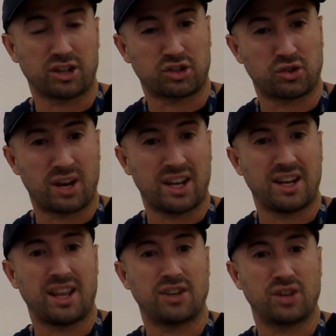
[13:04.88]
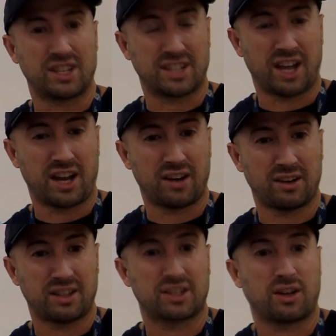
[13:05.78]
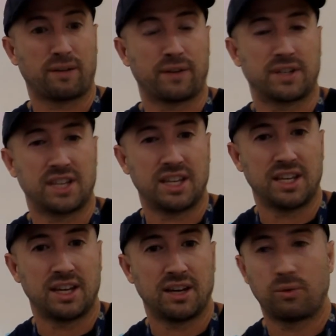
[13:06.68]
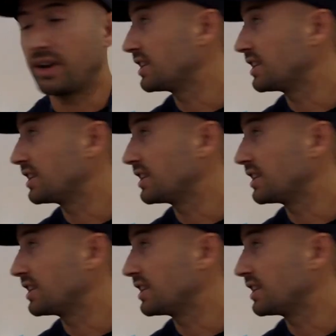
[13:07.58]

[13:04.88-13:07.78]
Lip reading: straight and you get tired. That's called fatigue. Write